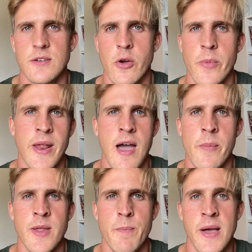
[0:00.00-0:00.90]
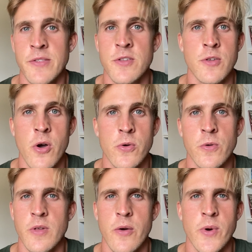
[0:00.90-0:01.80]
no matter how many men's
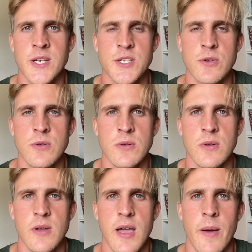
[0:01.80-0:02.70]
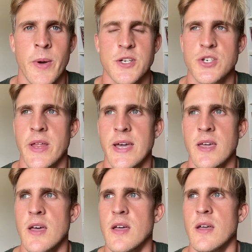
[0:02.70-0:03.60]
circles I went to, how much, like,